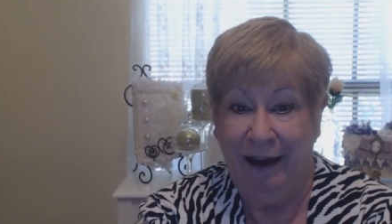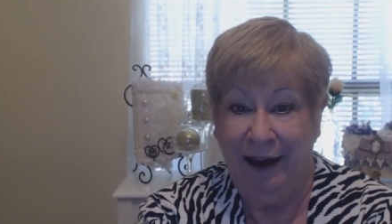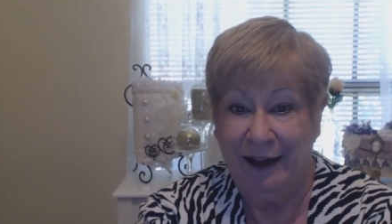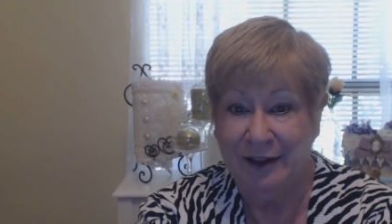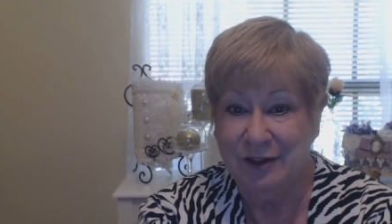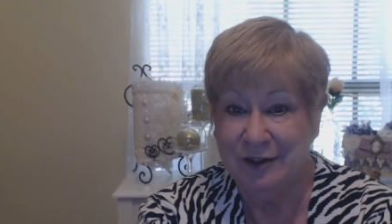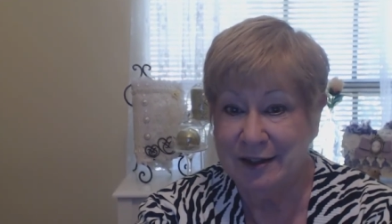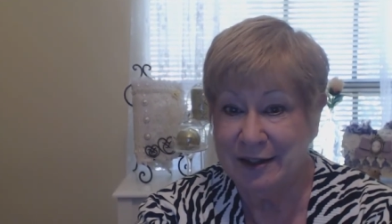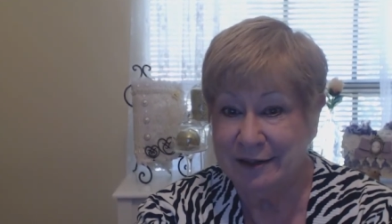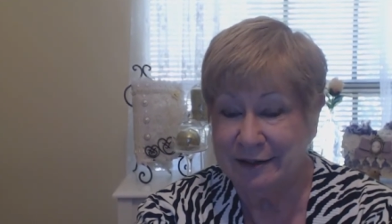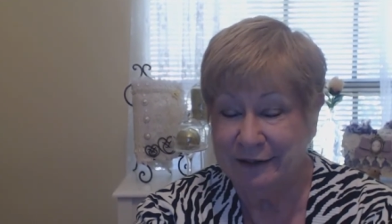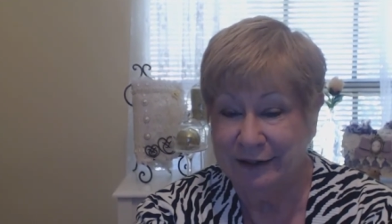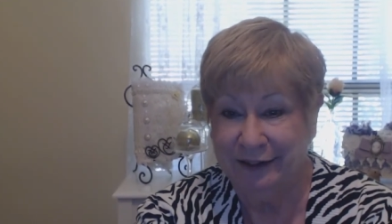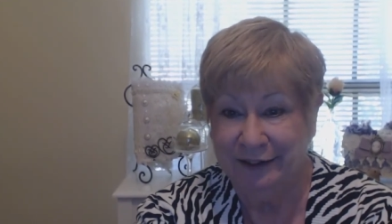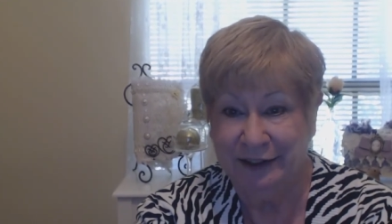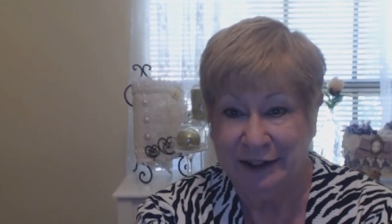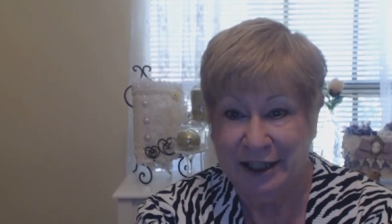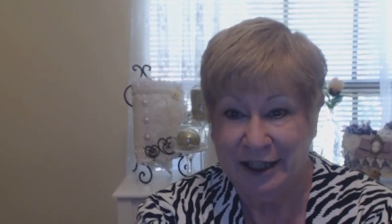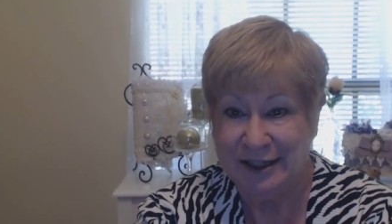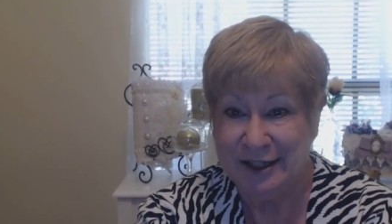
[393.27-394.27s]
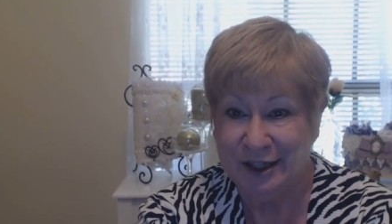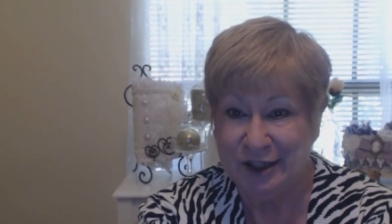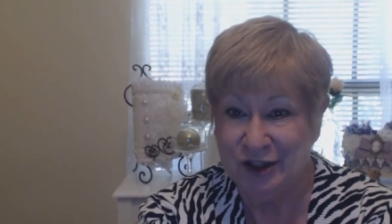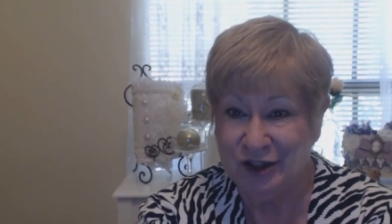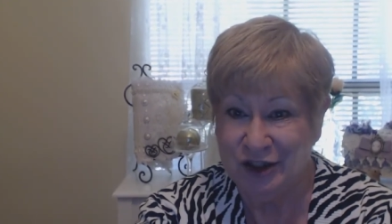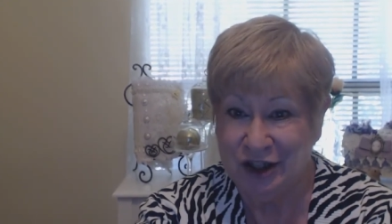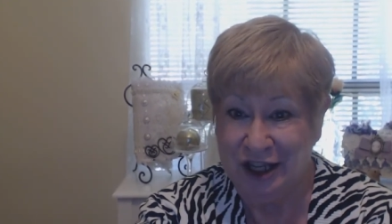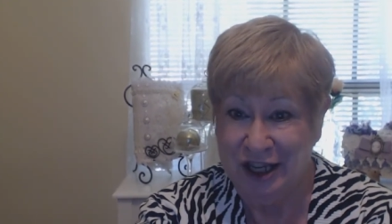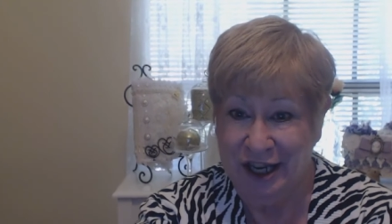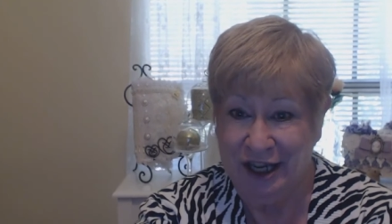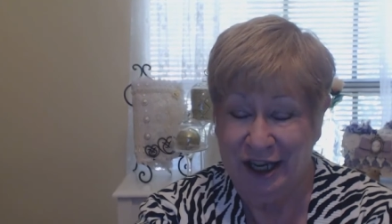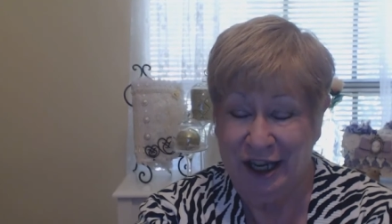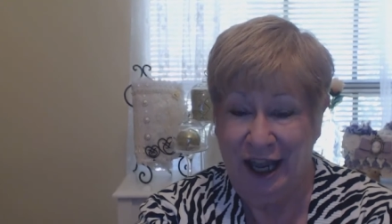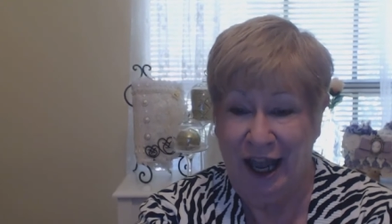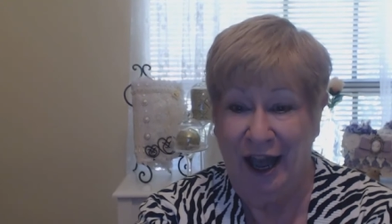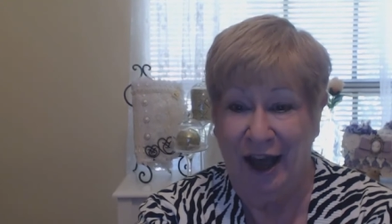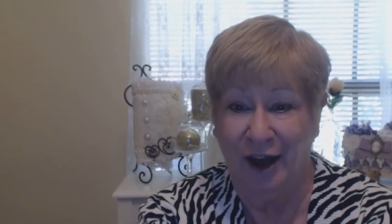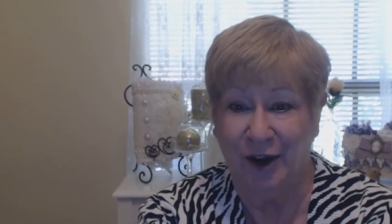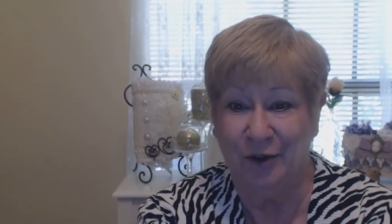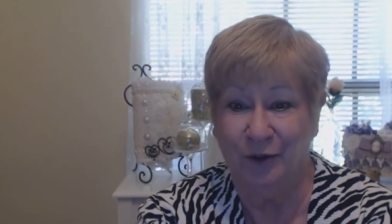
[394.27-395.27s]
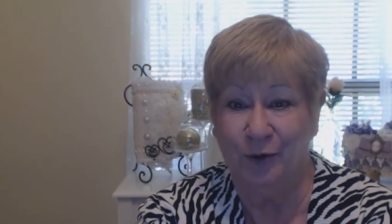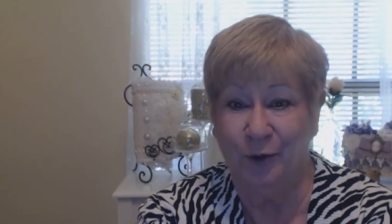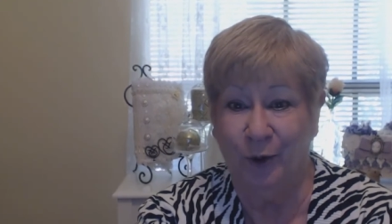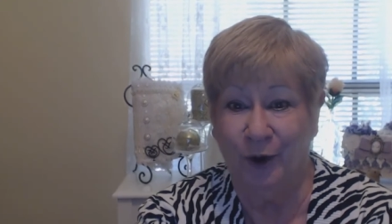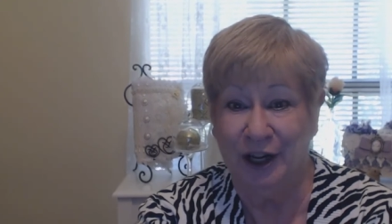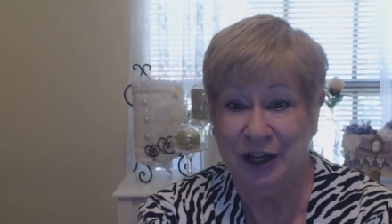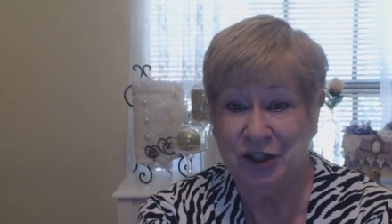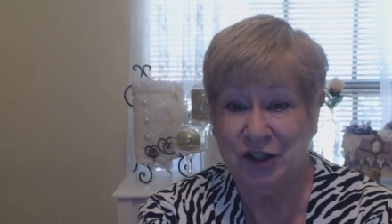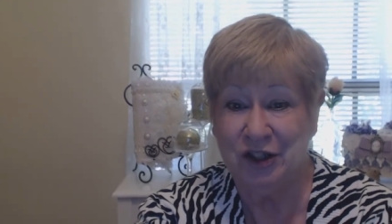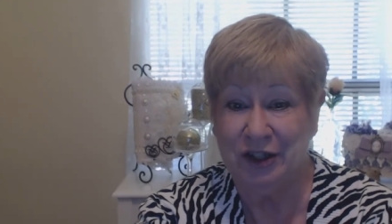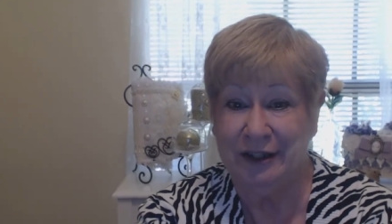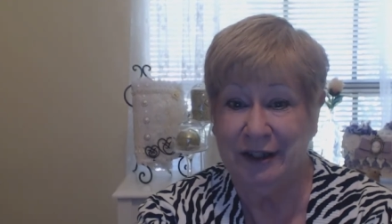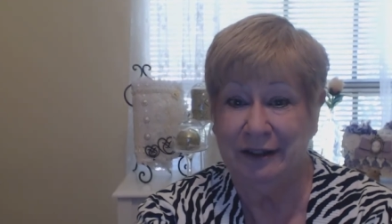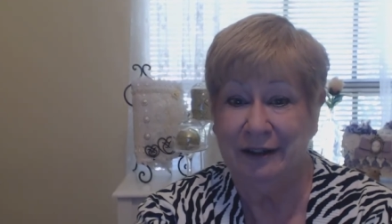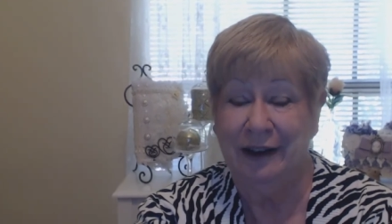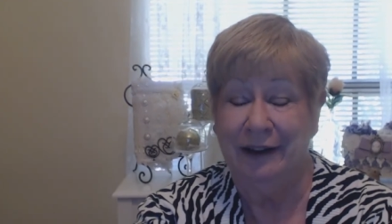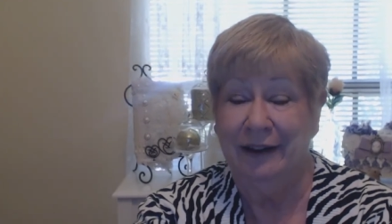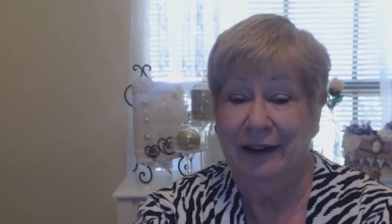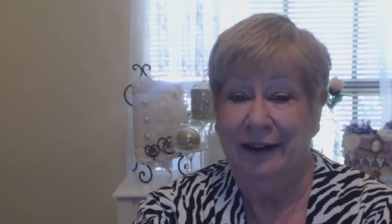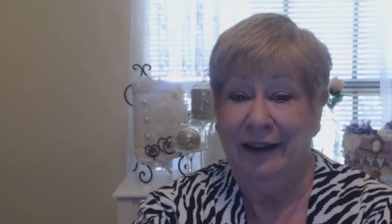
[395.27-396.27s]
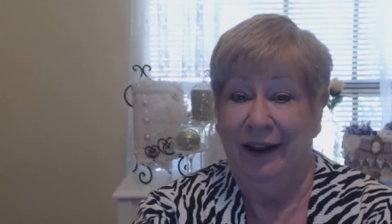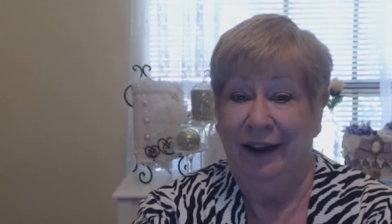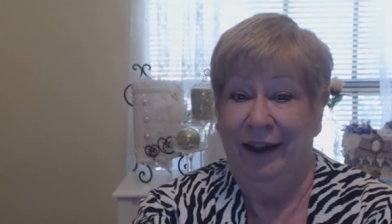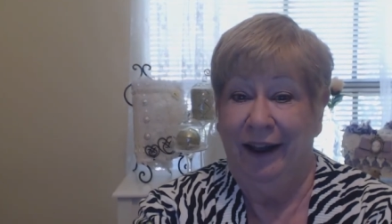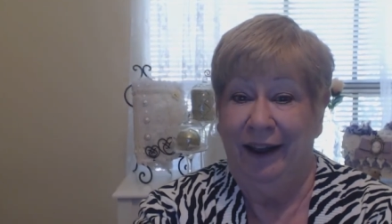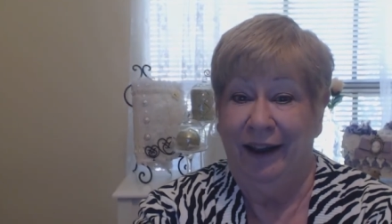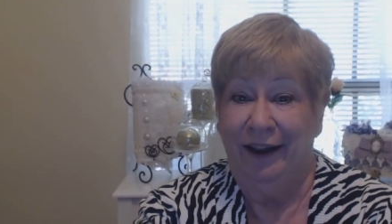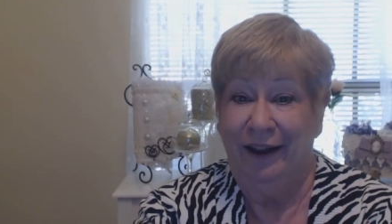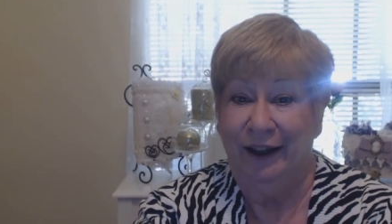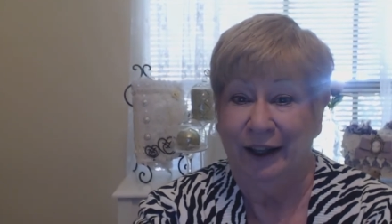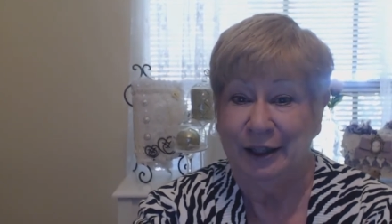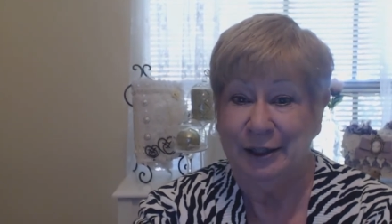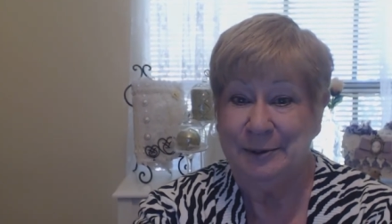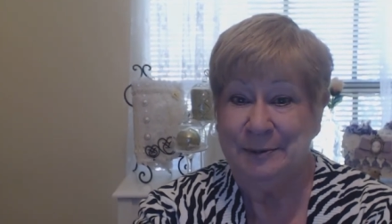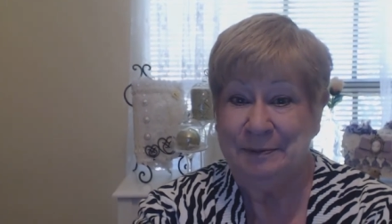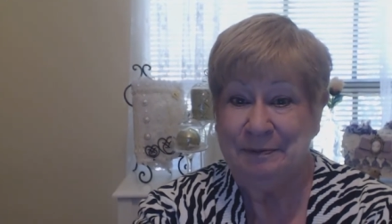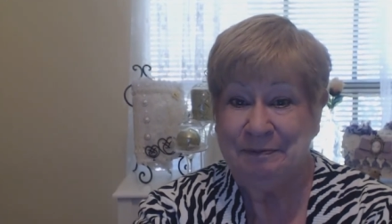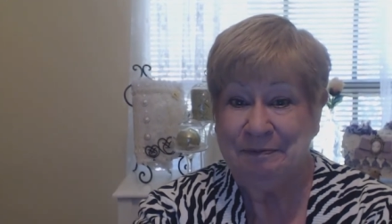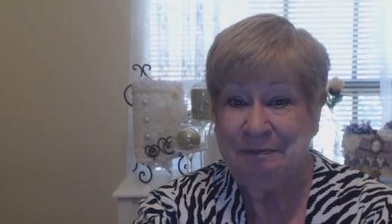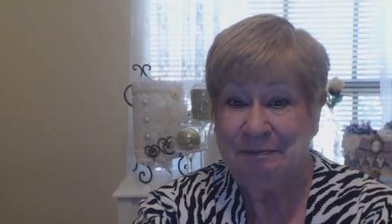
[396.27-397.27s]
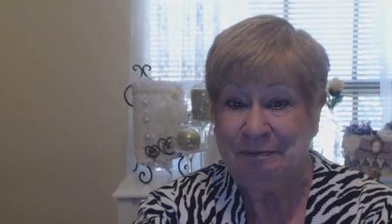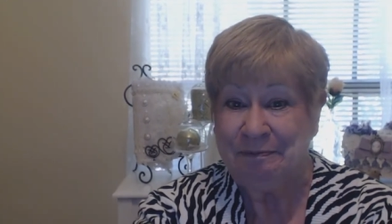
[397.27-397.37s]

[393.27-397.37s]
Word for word: I just get such a kick out of watching um,